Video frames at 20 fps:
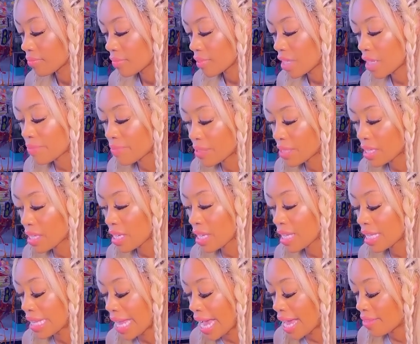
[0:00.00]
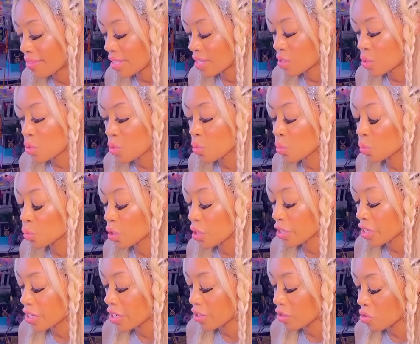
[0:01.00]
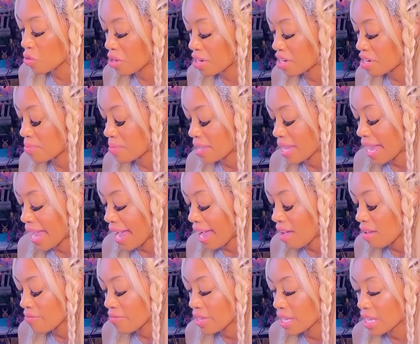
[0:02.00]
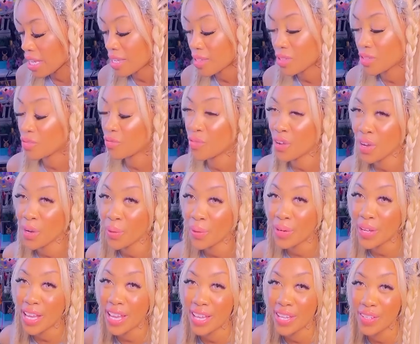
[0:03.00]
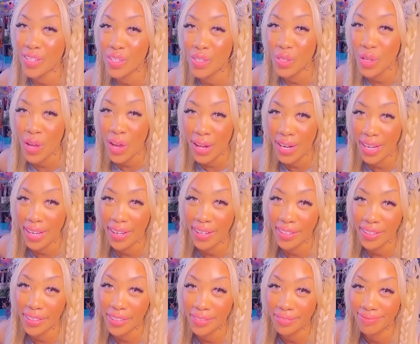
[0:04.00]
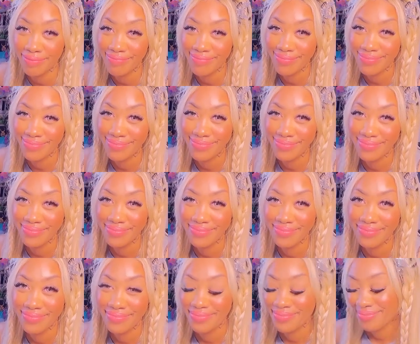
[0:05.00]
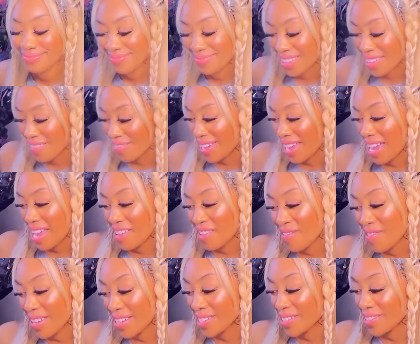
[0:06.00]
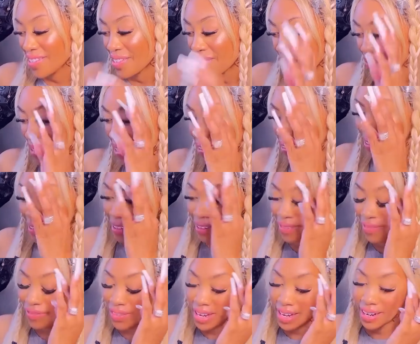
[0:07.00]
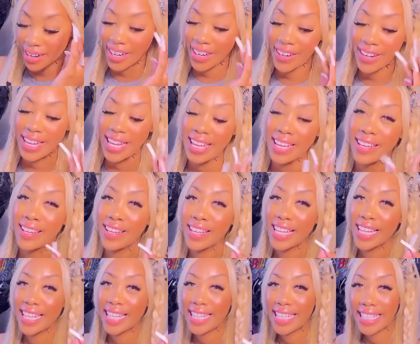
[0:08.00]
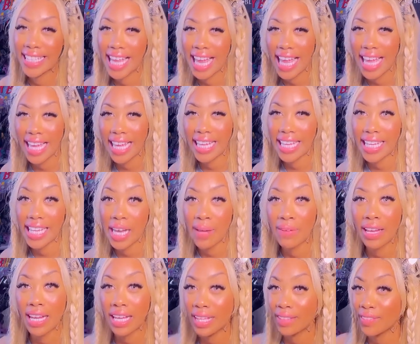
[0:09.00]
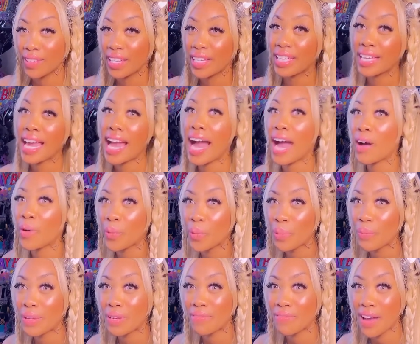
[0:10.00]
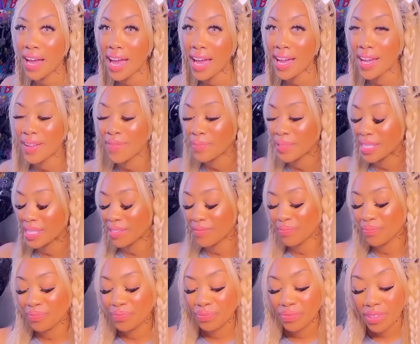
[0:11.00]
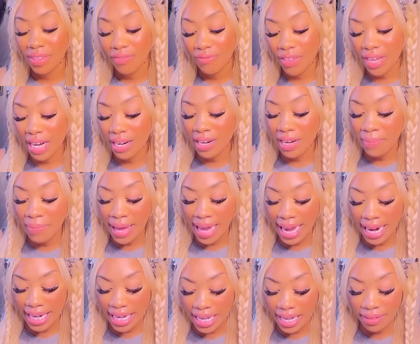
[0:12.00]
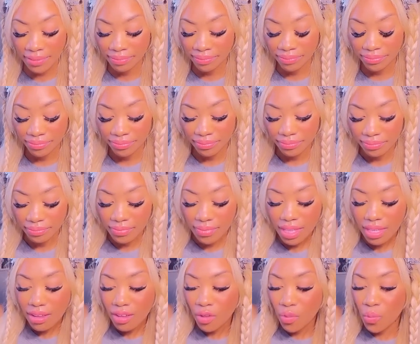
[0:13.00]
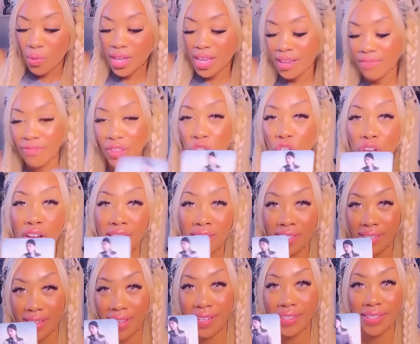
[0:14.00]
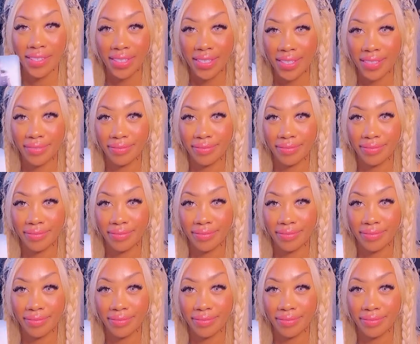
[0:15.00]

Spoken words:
I'm seeing that this new look you're going to be having is very exotic. Okay, you guys are going to be looking very, like, I'm getting, like, Catwoman vibes. Very baddie. We have justice.